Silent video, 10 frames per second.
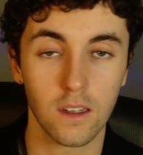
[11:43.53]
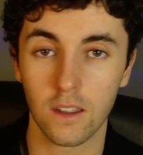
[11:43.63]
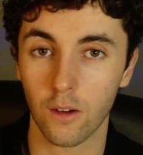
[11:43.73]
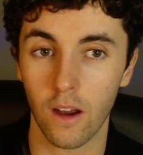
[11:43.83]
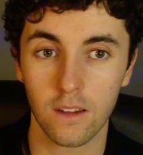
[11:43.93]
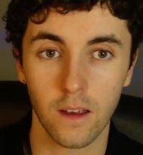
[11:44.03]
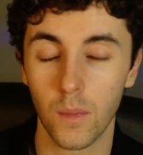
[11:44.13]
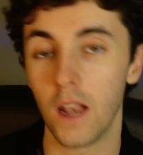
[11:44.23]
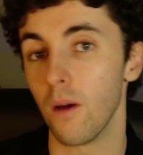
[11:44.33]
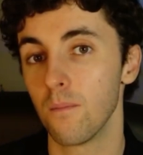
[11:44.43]
It's crazy. But
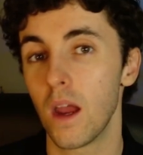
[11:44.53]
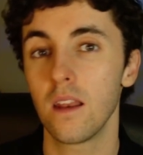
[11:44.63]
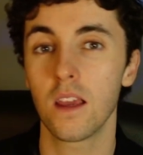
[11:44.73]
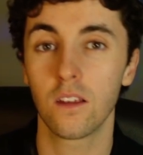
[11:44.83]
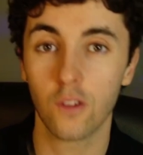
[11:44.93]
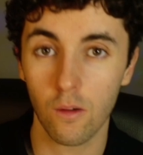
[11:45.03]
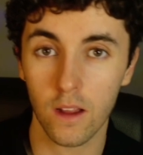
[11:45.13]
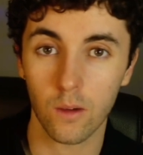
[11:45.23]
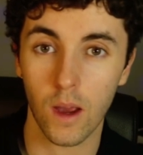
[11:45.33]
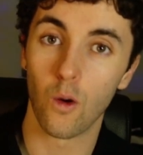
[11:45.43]
anyway, main thing is 2 runs
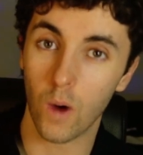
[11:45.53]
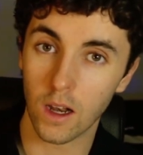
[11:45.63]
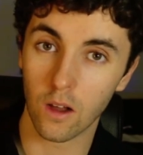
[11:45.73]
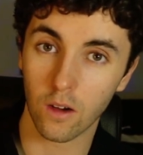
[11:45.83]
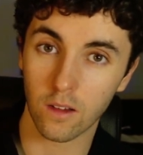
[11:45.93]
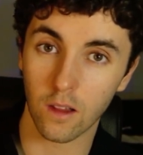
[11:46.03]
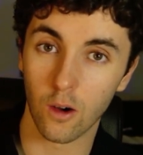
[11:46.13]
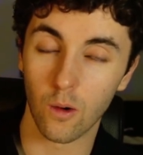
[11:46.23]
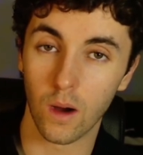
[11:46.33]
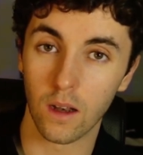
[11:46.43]
a week, 1 longer,
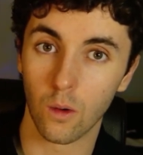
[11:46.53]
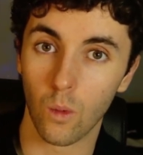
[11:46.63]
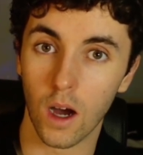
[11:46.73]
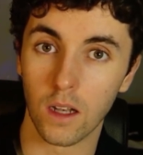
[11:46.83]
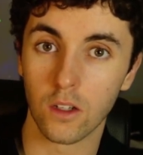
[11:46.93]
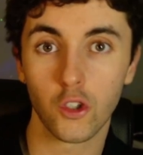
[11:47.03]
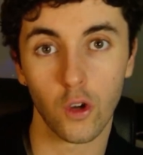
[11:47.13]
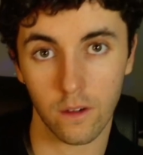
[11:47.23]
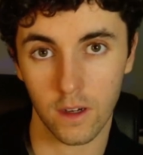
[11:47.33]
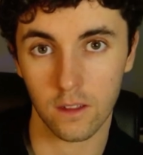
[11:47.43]
slower one, 1
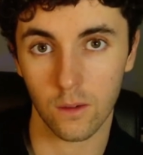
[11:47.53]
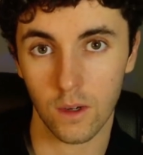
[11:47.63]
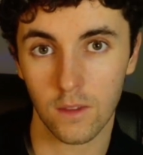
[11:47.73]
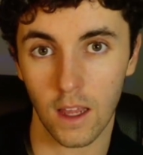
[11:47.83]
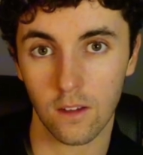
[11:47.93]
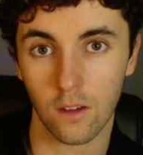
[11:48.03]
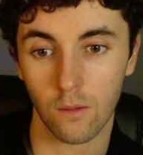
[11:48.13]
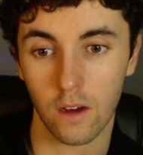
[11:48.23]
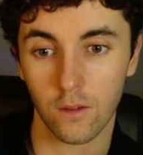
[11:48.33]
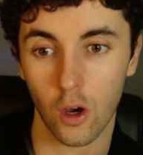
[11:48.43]
shorter, faster one. That's the
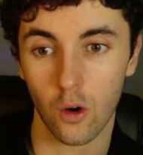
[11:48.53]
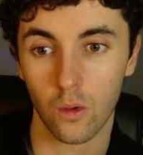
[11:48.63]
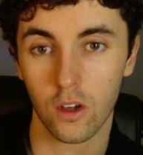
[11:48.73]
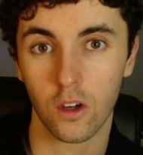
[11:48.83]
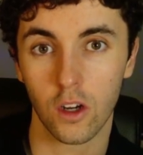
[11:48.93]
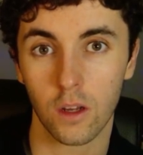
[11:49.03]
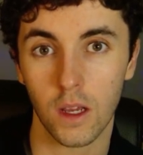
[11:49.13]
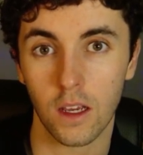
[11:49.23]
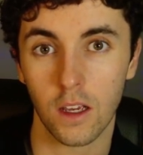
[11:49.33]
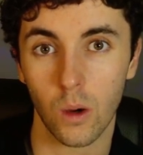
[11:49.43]
rough goal you're going to
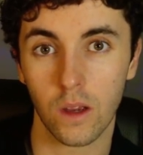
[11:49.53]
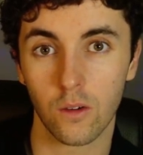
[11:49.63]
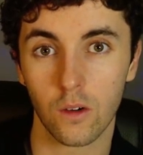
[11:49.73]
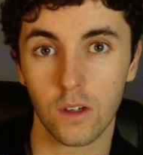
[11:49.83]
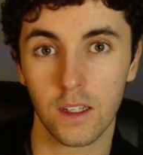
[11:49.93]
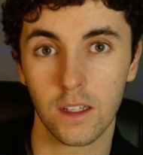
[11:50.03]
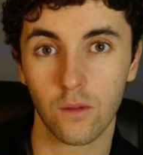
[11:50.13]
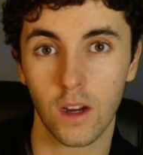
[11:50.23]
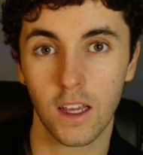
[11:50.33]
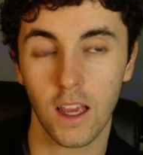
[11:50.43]
be going for in this
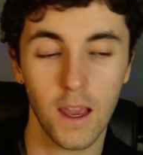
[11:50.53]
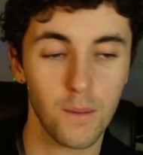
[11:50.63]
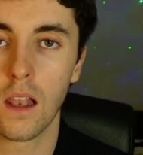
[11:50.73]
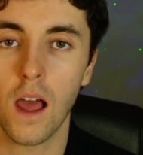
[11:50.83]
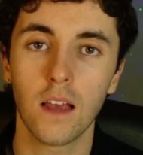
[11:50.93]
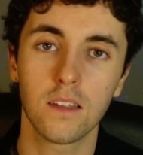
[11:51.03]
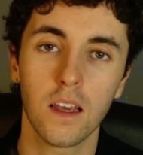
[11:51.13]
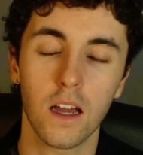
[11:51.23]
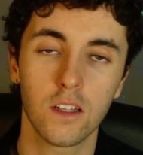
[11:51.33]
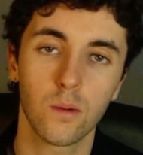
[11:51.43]
running game. Lastly,
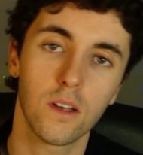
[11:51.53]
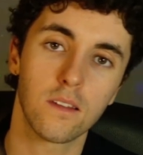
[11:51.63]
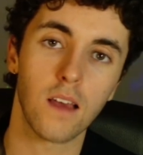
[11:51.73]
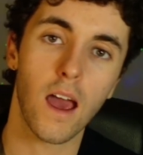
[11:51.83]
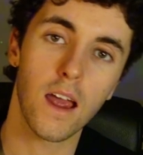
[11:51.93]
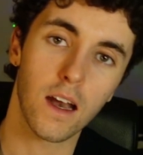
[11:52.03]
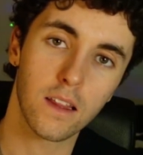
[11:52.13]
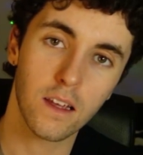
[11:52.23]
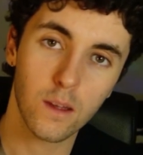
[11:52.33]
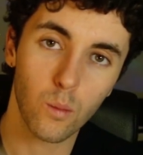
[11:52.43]
I just want to say, and I
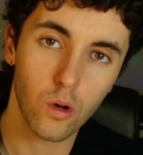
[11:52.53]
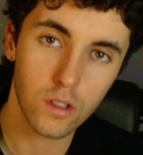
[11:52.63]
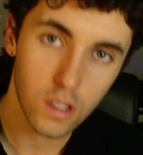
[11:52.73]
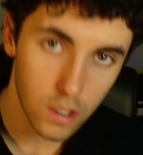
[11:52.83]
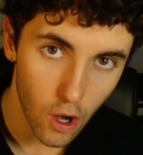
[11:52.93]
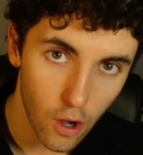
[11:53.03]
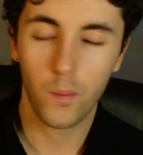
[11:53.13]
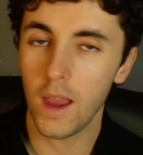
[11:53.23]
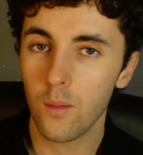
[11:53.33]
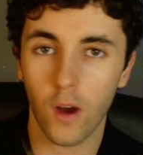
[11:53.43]
think it's important to note,
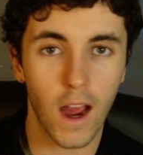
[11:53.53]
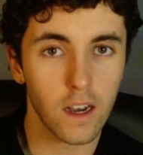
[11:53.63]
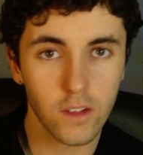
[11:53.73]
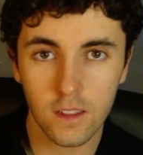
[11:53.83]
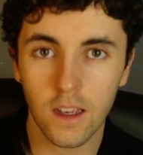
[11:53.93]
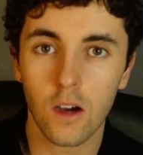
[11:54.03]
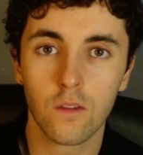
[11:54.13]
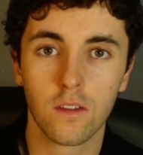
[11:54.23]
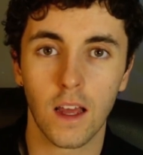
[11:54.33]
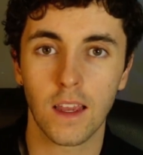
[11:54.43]
be proud of
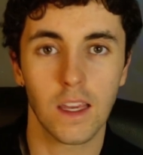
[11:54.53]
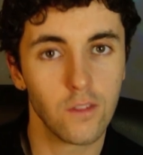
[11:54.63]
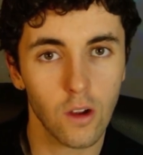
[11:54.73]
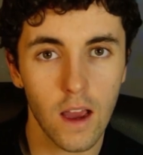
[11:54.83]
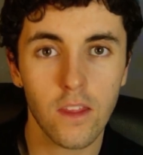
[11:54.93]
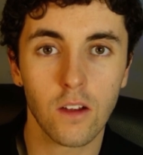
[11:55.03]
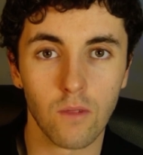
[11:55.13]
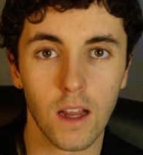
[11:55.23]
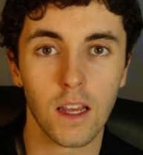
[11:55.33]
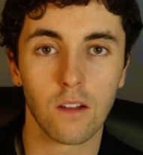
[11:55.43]
yourself. Like if you're out there
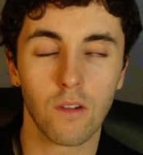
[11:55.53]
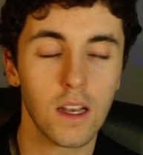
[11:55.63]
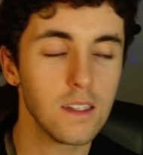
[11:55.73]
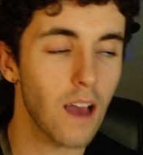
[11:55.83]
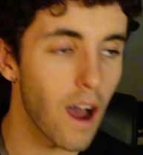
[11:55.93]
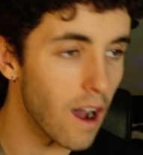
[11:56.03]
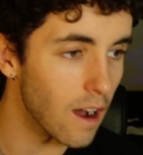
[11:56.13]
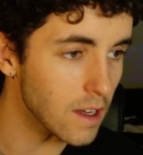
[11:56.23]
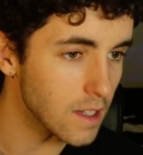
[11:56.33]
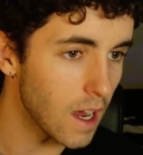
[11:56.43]
running, running's
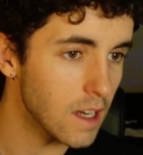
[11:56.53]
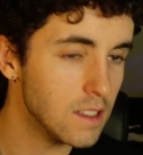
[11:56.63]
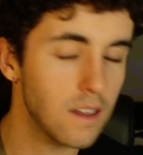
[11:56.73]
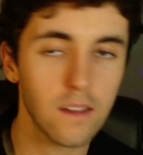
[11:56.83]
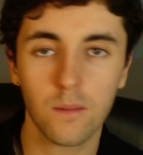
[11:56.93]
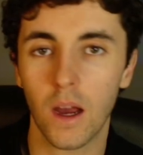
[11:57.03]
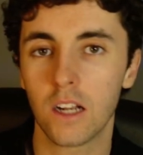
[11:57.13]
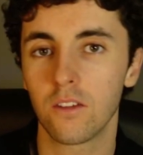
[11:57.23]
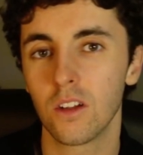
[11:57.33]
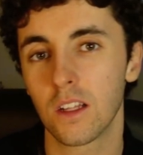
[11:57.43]
hard, and it doesn't matter
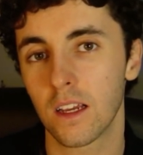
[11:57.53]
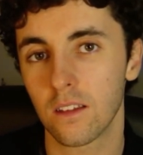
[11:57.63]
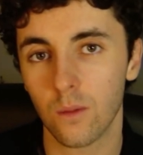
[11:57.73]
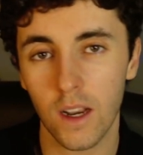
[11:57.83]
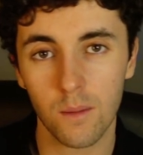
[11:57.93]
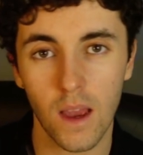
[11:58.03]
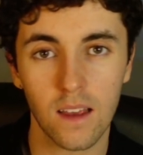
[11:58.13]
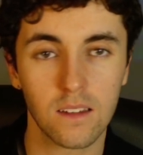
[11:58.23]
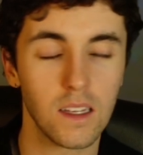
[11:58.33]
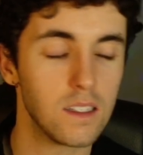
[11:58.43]
if you look like a sweaty
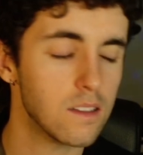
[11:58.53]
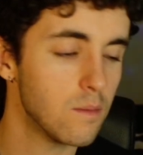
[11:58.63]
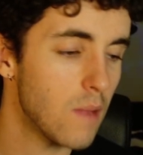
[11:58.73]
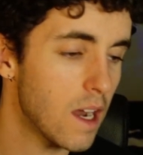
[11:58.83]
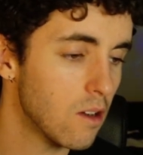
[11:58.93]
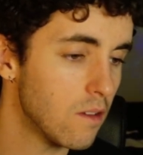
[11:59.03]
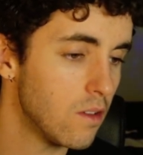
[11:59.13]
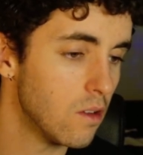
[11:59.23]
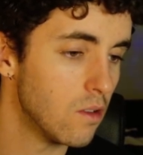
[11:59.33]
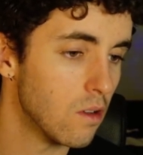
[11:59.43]
mess. It doesn't matter if
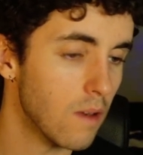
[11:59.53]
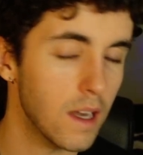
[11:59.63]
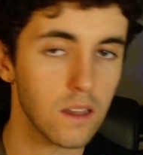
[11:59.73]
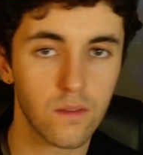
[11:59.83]
you're not running as